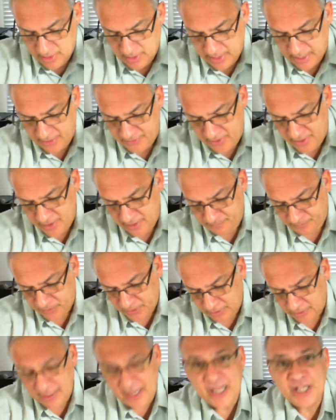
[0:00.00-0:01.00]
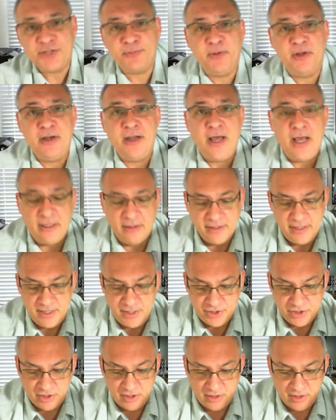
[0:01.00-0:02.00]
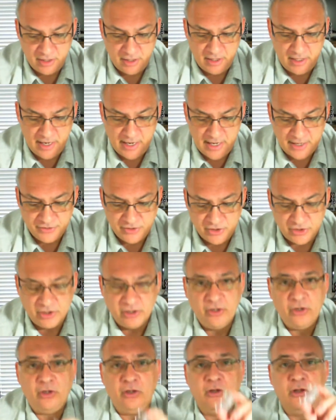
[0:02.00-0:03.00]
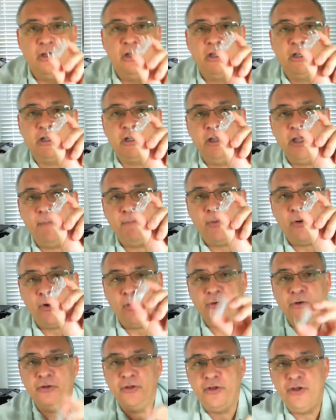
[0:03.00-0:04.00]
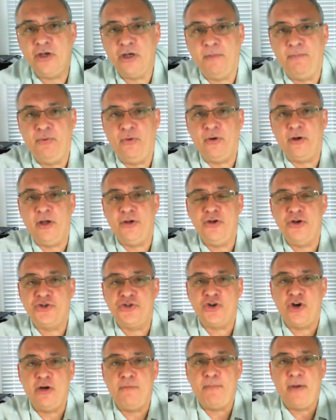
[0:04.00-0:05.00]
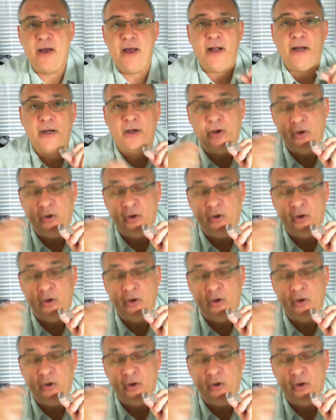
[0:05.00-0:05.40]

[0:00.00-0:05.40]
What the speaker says: And then last but not least, it has this little clip holder that you can put on your shirt pocket